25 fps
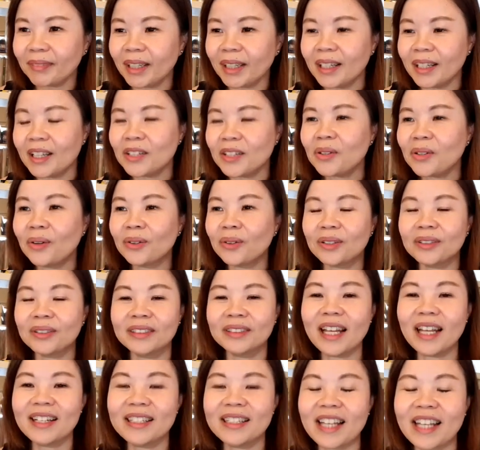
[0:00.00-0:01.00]
So
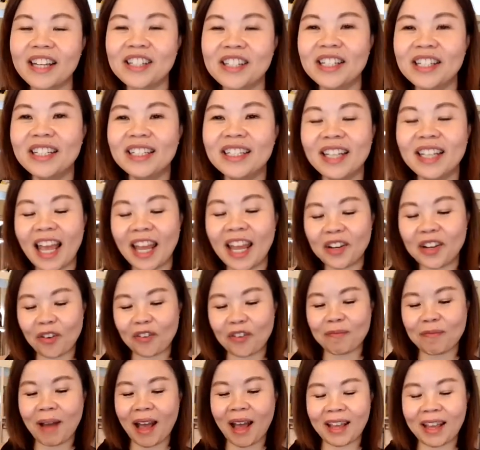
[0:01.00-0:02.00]
that's actually the end of
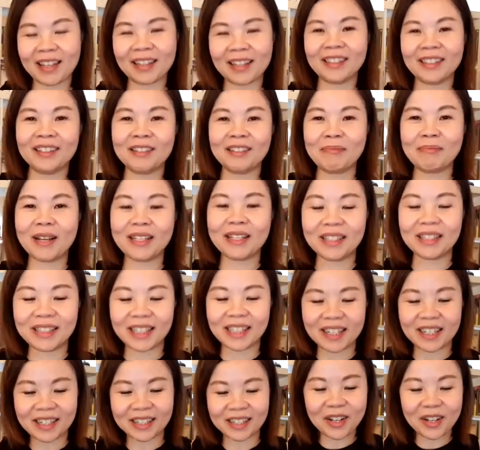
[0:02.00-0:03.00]
my
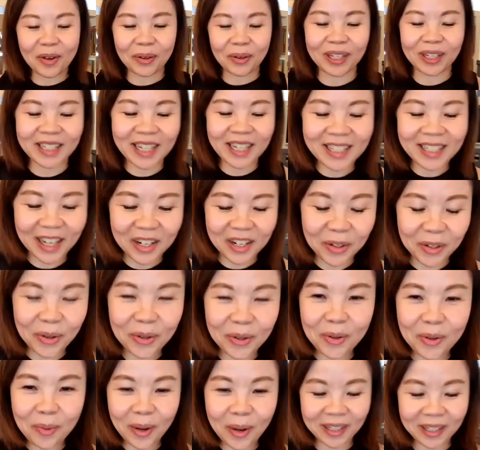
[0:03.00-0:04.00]
presentation. Okay, just I show you
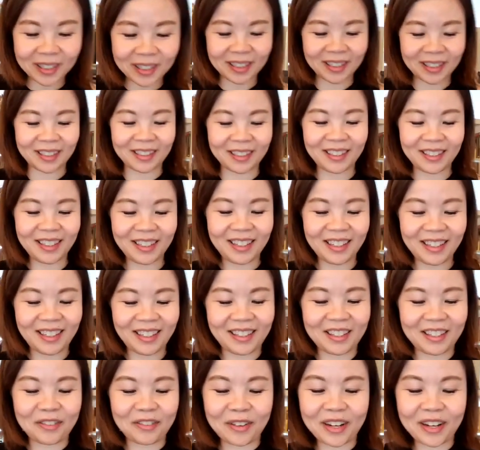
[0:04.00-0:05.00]
what the
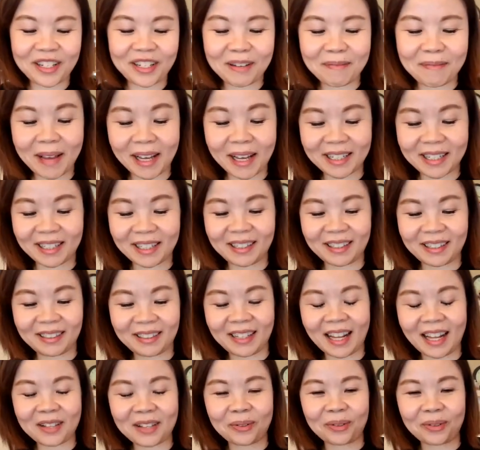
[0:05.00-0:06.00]
Reishimax glass
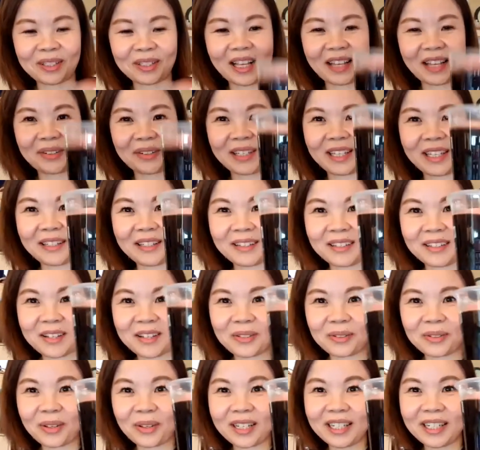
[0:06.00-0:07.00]
is like. Okay, so
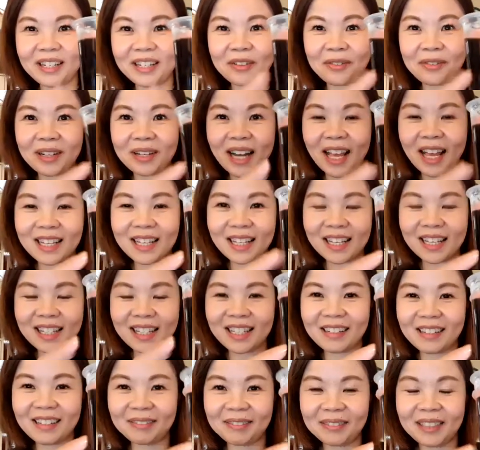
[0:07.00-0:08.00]
actually you realize, I see
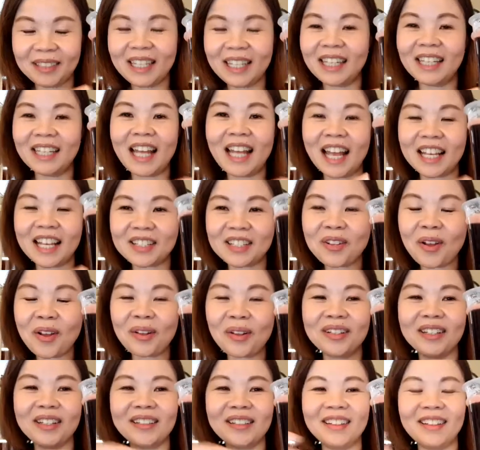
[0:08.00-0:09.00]
it has not
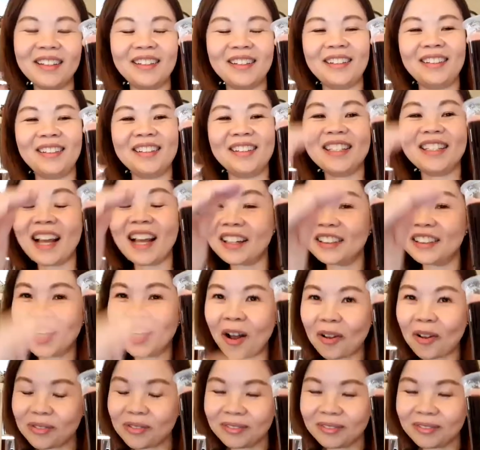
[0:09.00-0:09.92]
sunk down.